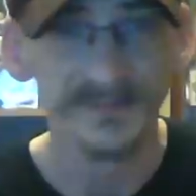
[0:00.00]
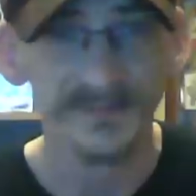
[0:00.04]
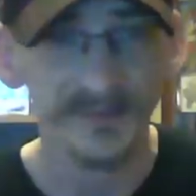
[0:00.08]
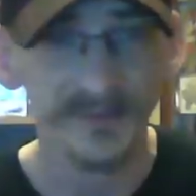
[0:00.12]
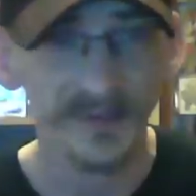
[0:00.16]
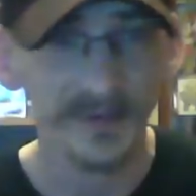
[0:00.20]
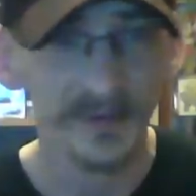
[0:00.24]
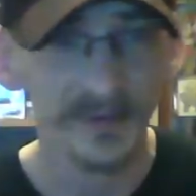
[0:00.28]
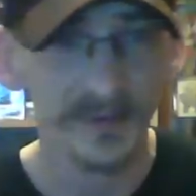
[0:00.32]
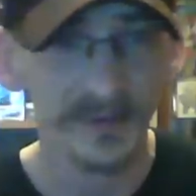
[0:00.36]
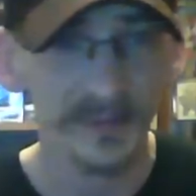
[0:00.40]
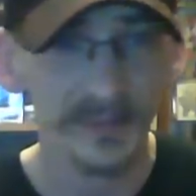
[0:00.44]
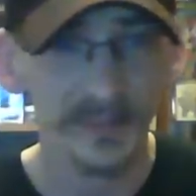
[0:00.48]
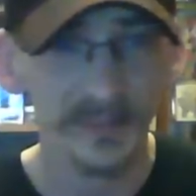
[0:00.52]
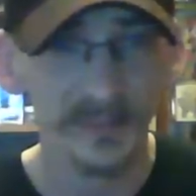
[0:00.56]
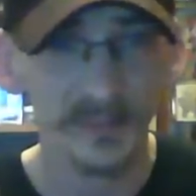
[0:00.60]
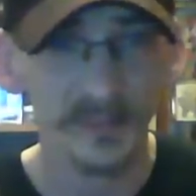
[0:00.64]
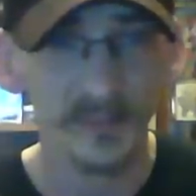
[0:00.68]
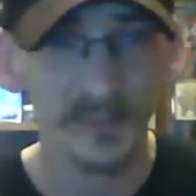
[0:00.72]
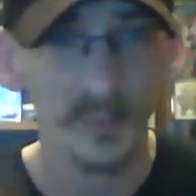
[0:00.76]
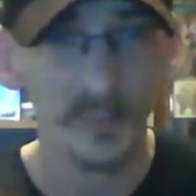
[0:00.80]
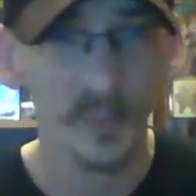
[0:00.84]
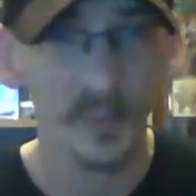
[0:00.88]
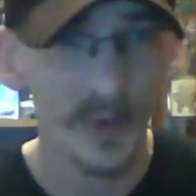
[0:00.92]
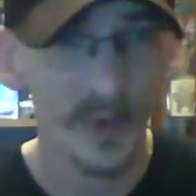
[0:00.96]
of the
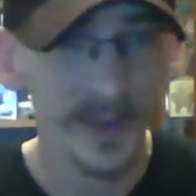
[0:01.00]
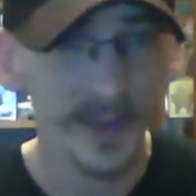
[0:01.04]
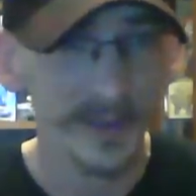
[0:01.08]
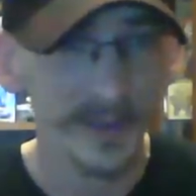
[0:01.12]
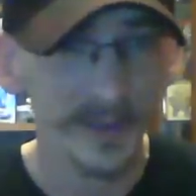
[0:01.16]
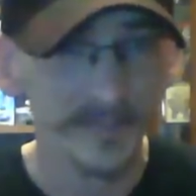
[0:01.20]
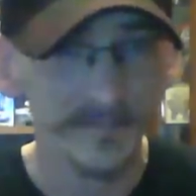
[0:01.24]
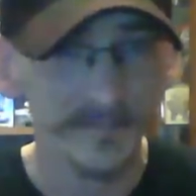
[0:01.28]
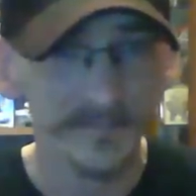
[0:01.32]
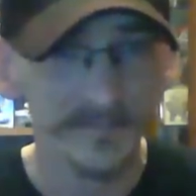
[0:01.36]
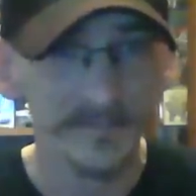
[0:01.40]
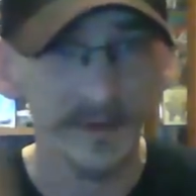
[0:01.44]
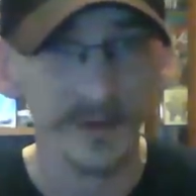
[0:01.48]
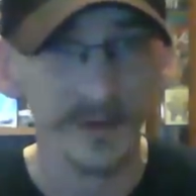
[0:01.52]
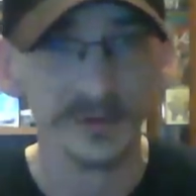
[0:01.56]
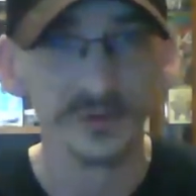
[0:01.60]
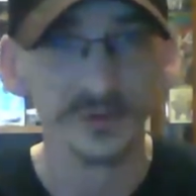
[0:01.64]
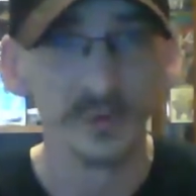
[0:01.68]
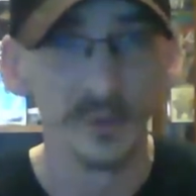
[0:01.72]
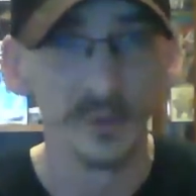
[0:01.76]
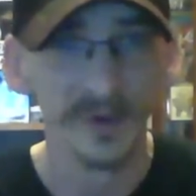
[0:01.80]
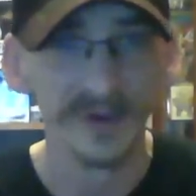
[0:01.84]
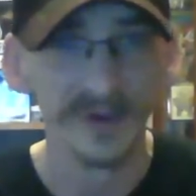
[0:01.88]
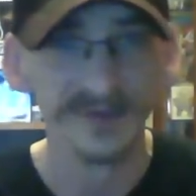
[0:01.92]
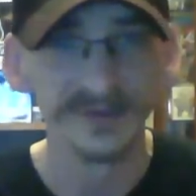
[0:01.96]
weather
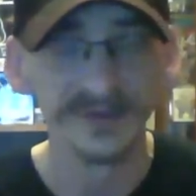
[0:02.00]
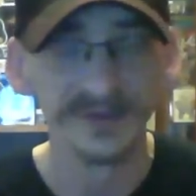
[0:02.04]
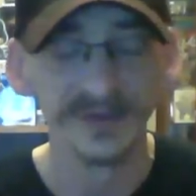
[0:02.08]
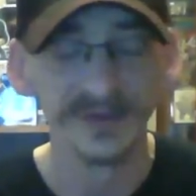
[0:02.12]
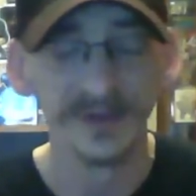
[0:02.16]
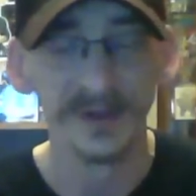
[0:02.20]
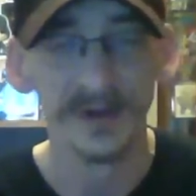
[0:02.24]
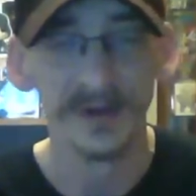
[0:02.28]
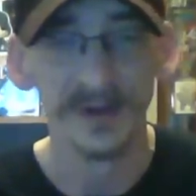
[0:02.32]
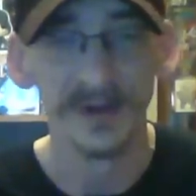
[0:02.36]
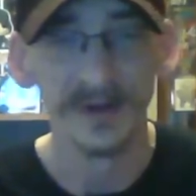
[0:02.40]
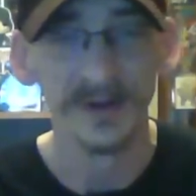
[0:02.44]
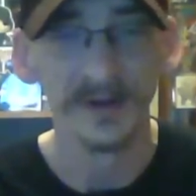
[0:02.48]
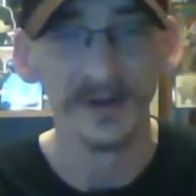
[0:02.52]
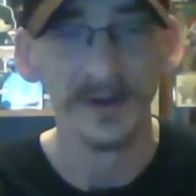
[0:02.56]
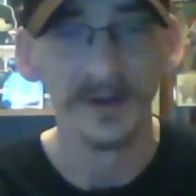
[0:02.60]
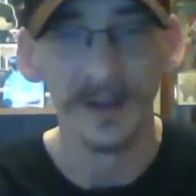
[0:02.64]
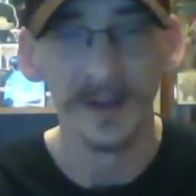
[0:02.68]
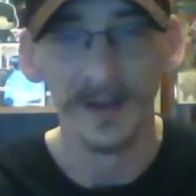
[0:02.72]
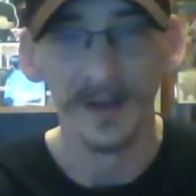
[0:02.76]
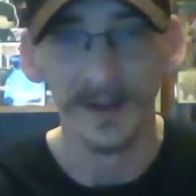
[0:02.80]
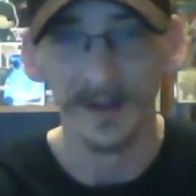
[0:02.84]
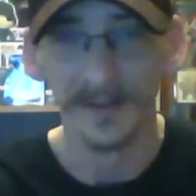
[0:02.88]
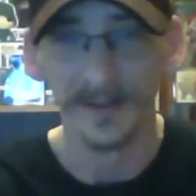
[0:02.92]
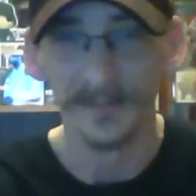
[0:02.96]
fluctuation here.
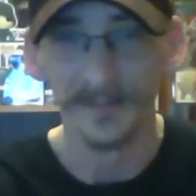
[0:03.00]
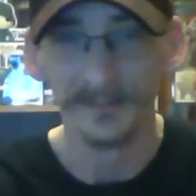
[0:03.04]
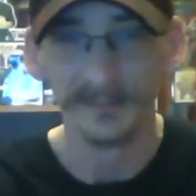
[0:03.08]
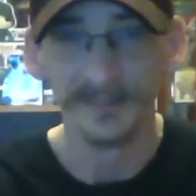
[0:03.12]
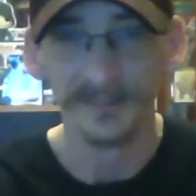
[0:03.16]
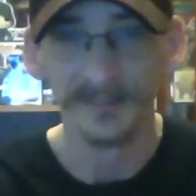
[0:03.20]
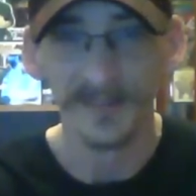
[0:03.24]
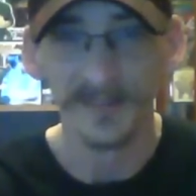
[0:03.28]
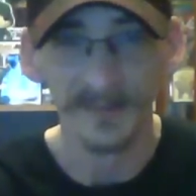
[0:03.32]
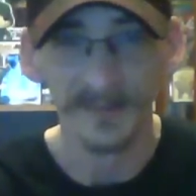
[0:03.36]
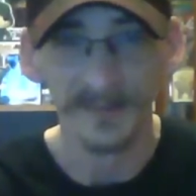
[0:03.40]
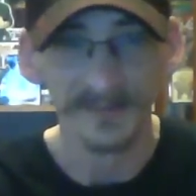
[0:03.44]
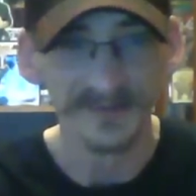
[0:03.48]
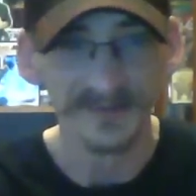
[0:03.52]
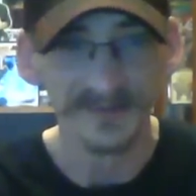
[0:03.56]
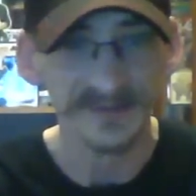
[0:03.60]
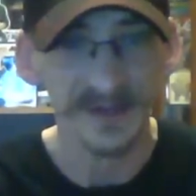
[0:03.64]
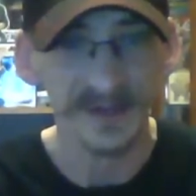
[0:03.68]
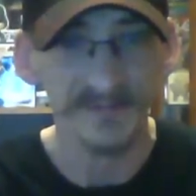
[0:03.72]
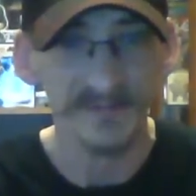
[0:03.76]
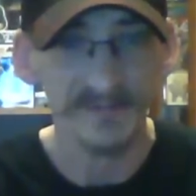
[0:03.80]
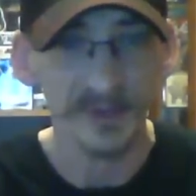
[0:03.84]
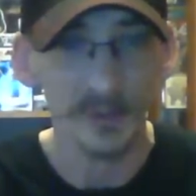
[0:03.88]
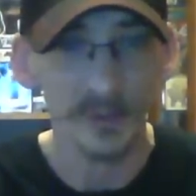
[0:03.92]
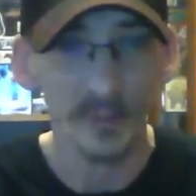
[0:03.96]
Um, it was
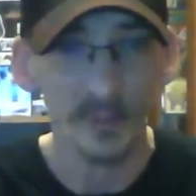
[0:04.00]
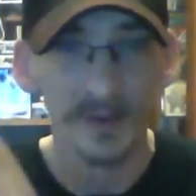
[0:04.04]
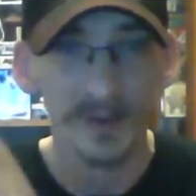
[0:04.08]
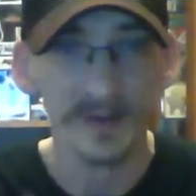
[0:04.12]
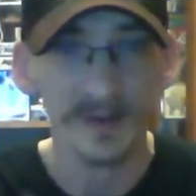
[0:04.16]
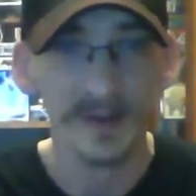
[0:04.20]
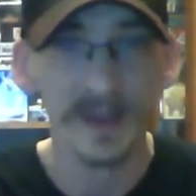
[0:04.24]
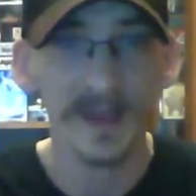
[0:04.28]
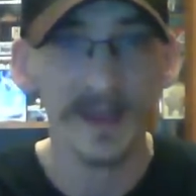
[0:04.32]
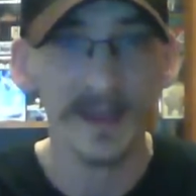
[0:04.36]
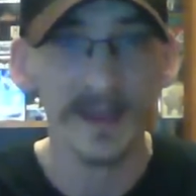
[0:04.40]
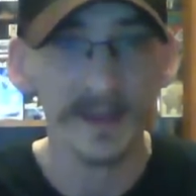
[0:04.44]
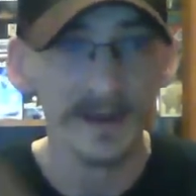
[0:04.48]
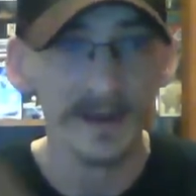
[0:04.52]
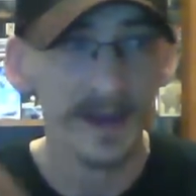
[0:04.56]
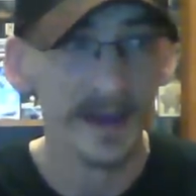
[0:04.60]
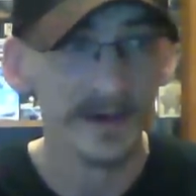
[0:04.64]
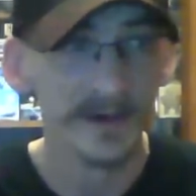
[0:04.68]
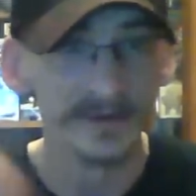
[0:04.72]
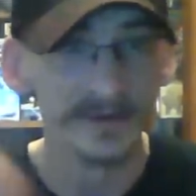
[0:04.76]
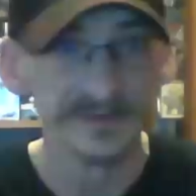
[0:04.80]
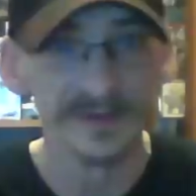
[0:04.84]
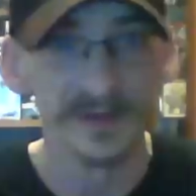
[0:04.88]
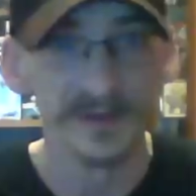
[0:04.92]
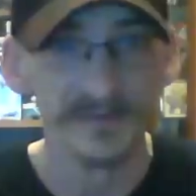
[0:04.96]
71 day and
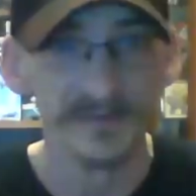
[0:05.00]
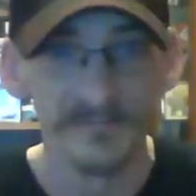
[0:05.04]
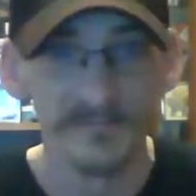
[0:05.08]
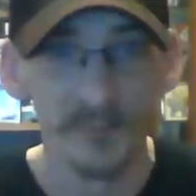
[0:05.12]
now it's like